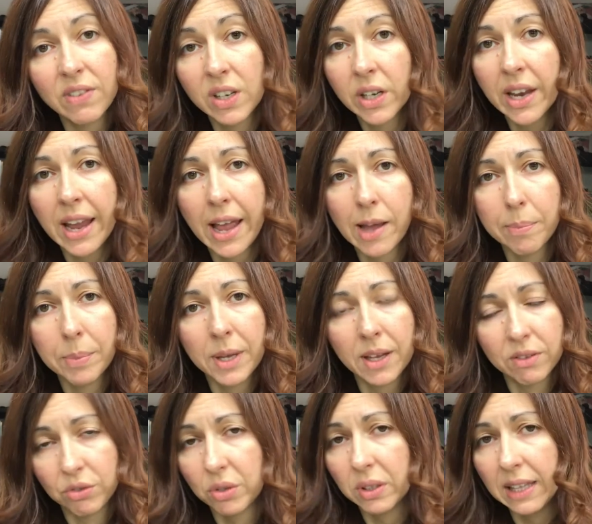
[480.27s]
very happy
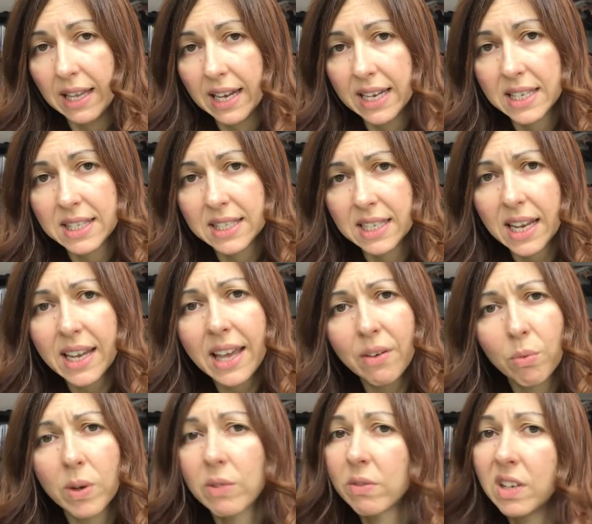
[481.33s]
under lights. And I
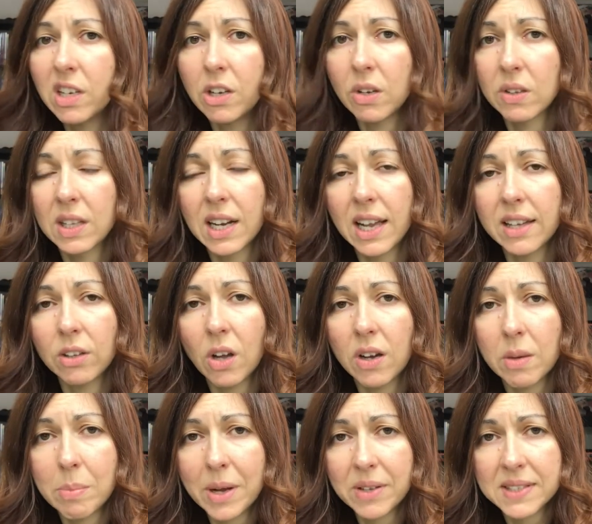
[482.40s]
have one video that I
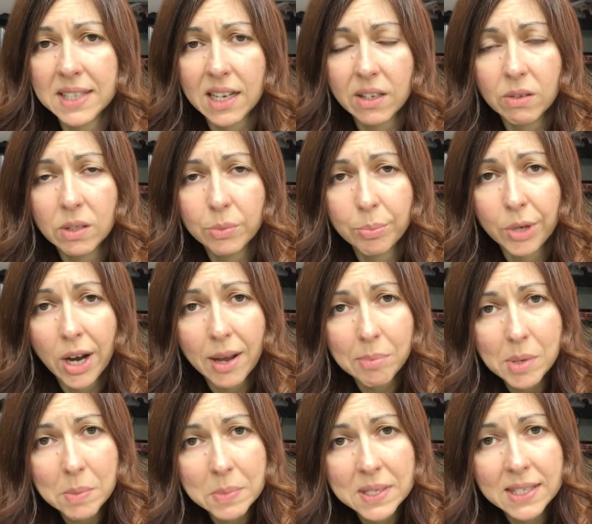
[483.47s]
talk about succulent
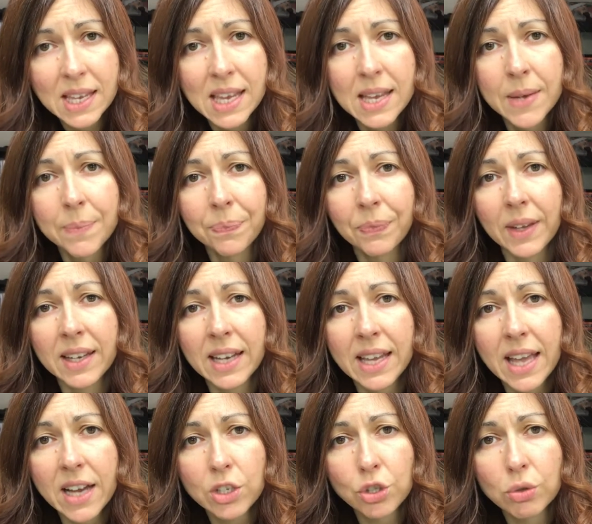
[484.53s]
problems, and
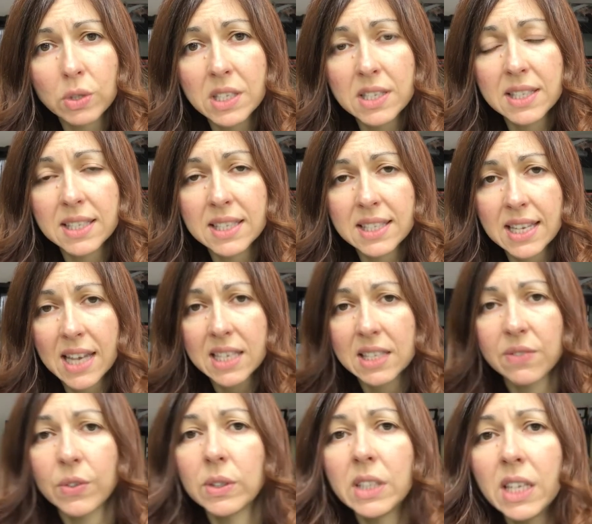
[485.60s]
I actually
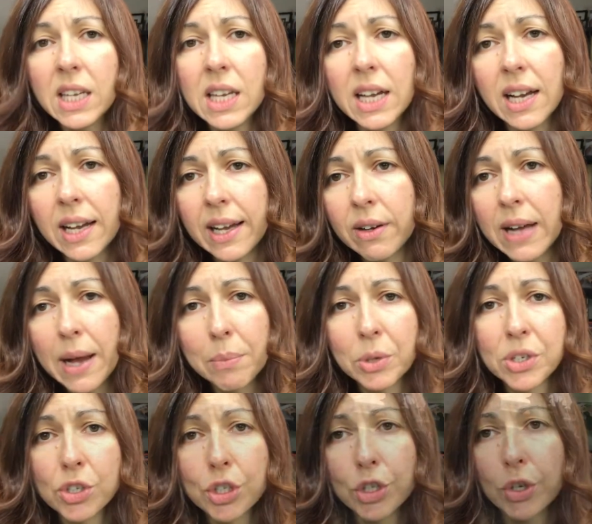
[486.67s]
successfully, I'm
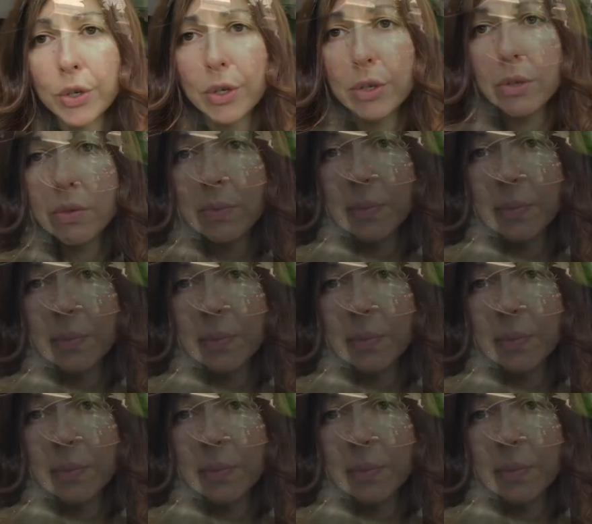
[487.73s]
going to show you.